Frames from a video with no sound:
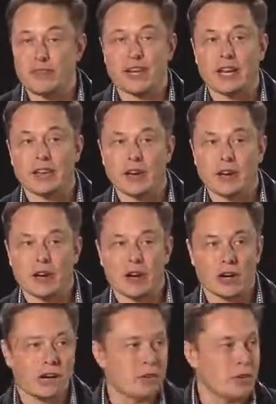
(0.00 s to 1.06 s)
In fact, every
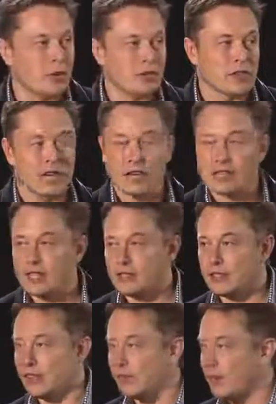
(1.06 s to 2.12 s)
car coming off the line in
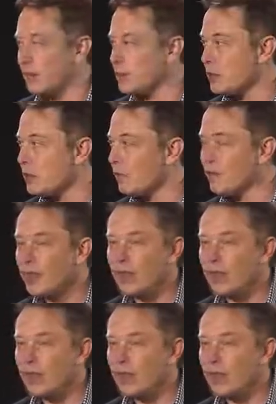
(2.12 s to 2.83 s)
Tesla at the factory